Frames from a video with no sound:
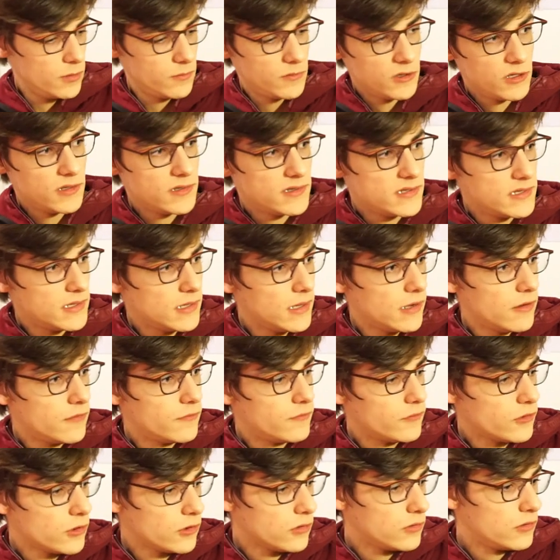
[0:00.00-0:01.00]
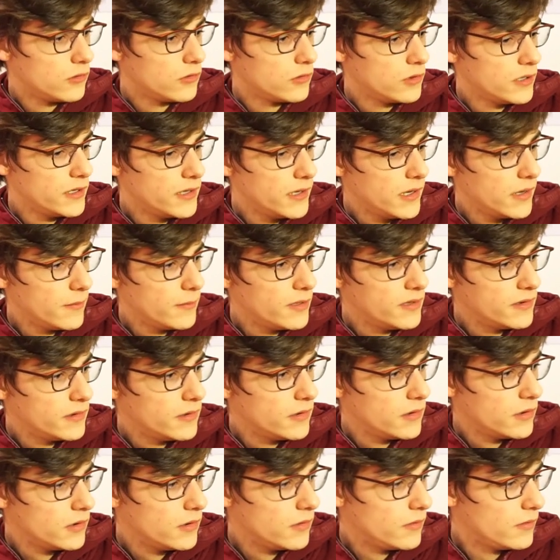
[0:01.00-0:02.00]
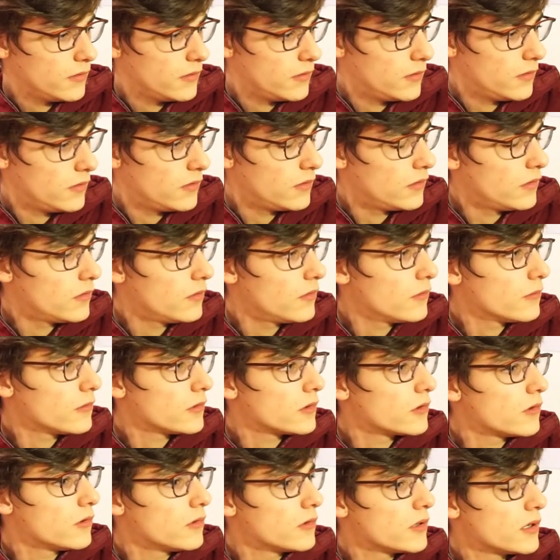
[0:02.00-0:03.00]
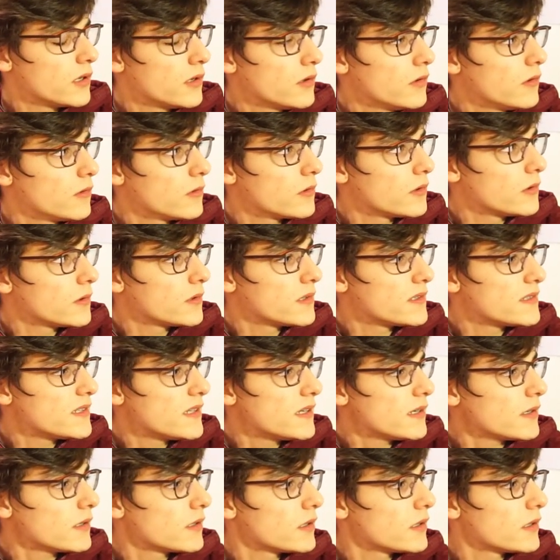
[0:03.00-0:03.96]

I'm going to see how far along I am in the recording. Hold on a sec.